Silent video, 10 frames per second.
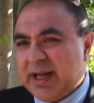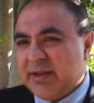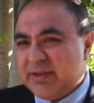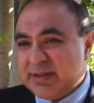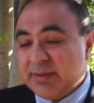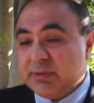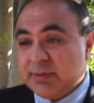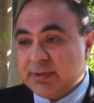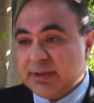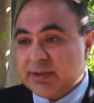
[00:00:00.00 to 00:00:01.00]
are the
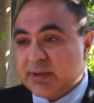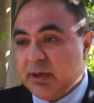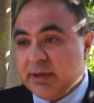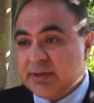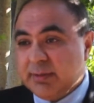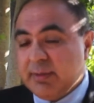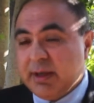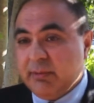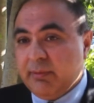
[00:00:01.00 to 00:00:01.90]
symptoms and signs that may